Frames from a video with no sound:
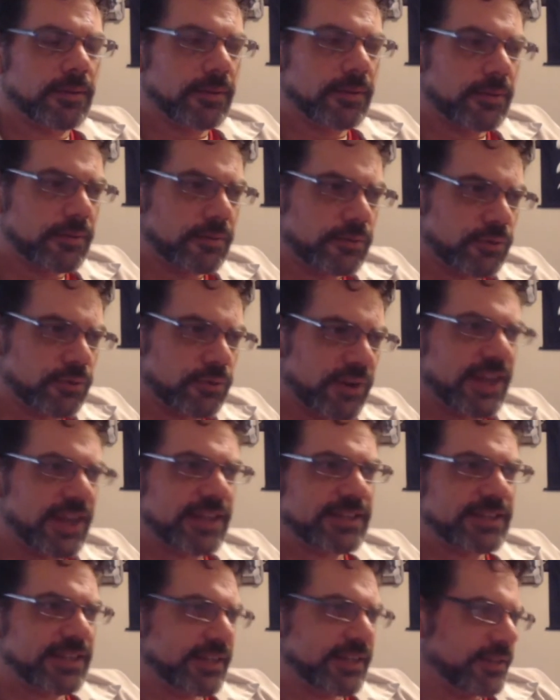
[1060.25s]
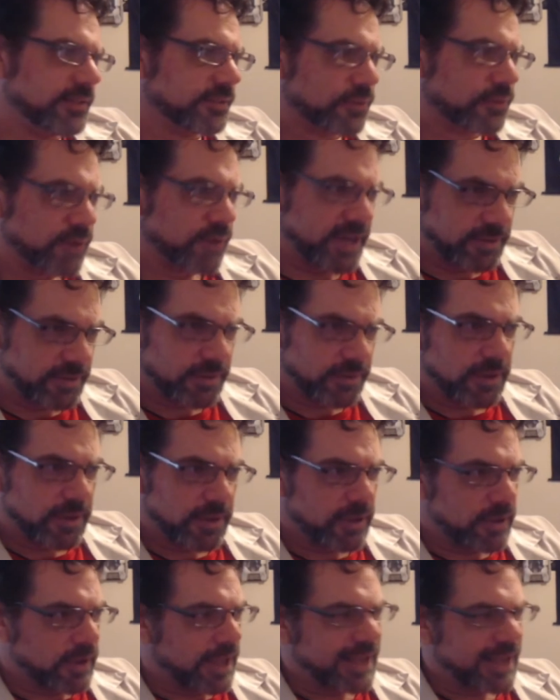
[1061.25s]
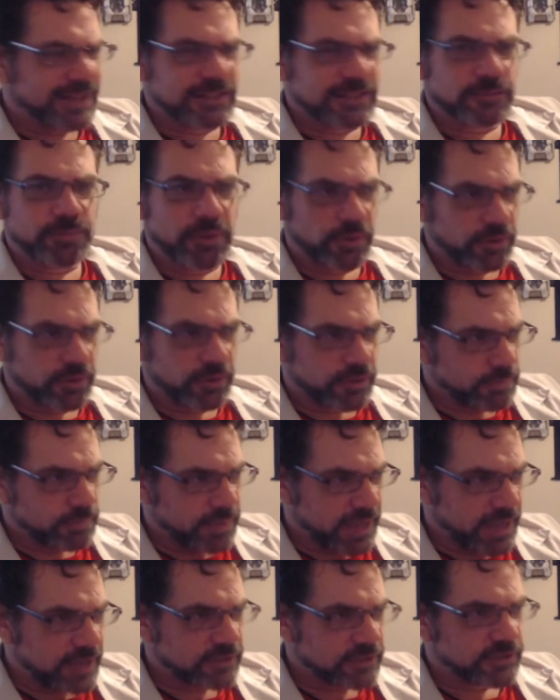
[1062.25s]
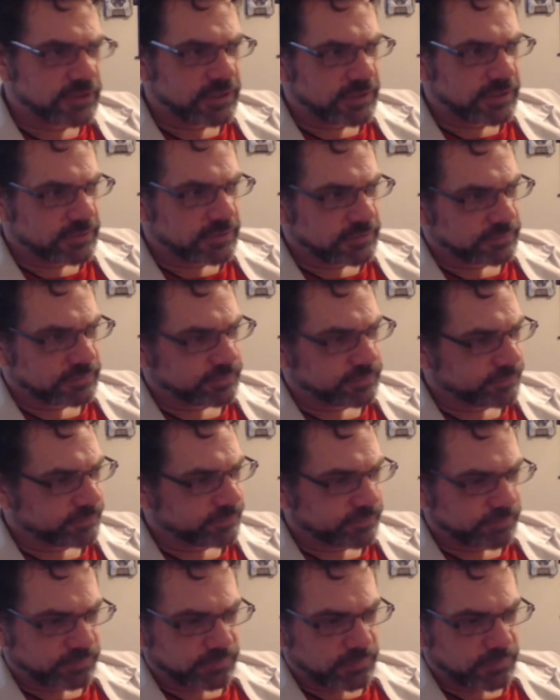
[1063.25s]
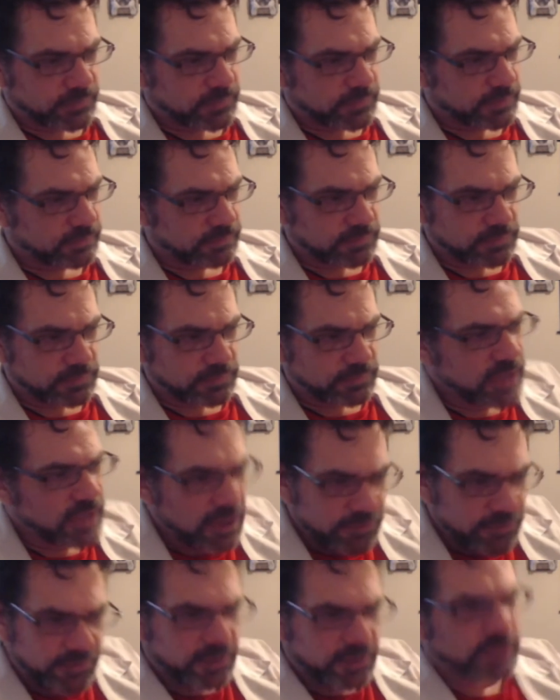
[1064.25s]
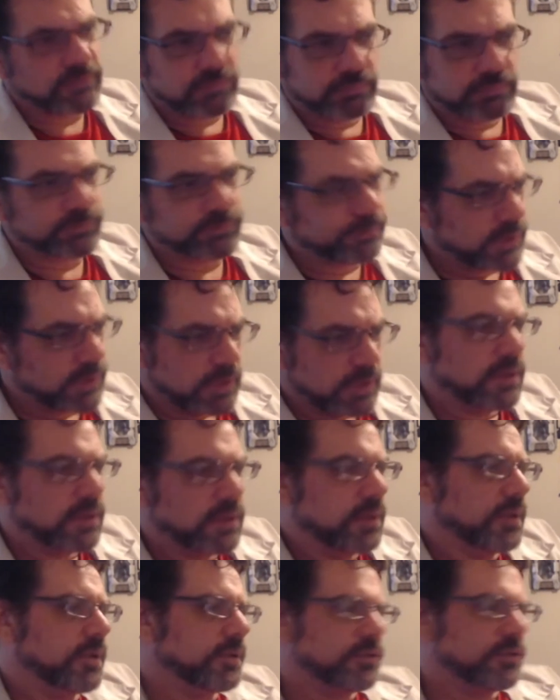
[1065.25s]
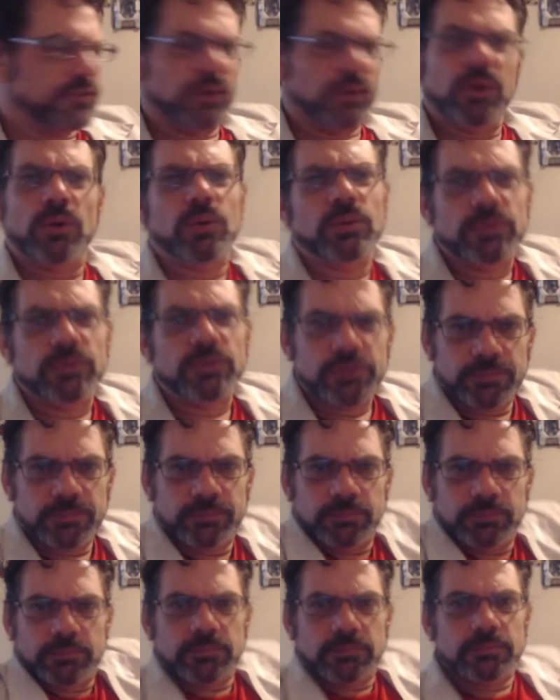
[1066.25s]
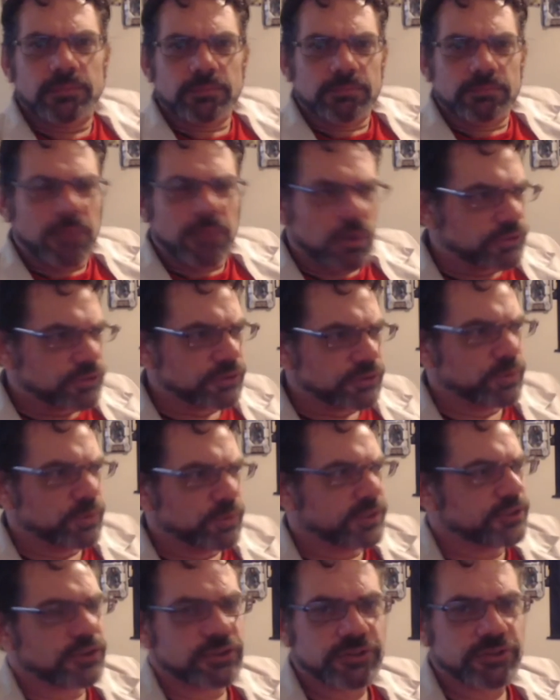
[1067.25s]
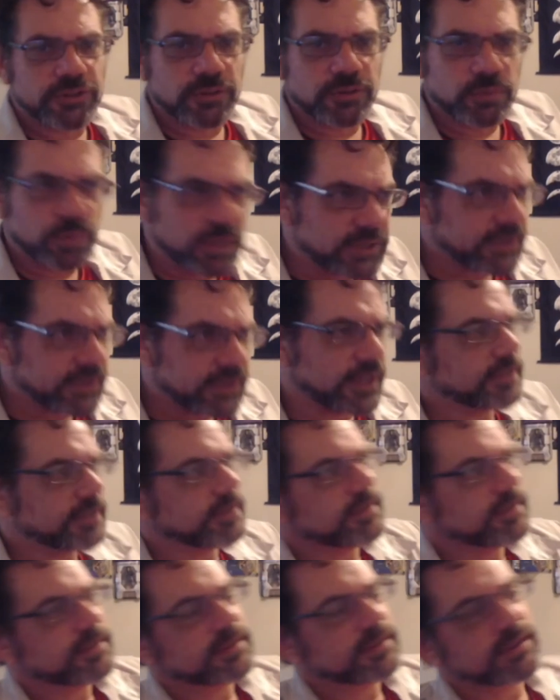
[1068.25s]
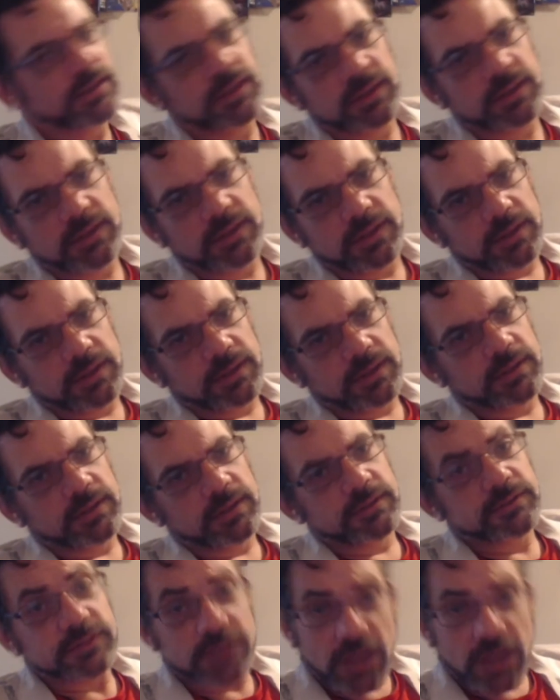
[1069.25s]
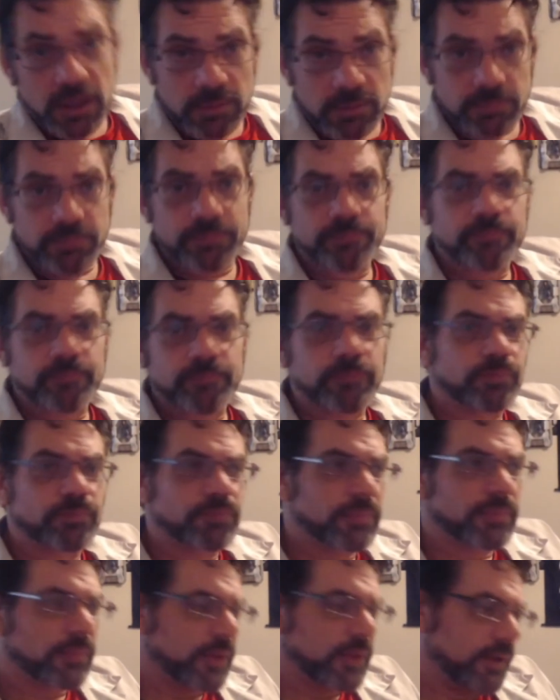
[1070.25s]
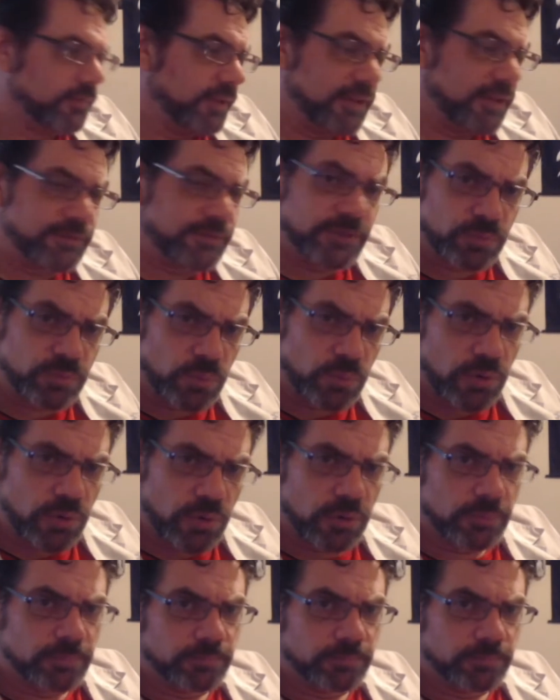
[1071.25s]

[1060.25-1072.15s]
Great ideas built on compassionate, loving souls, most of which are still with us. Some have left this world.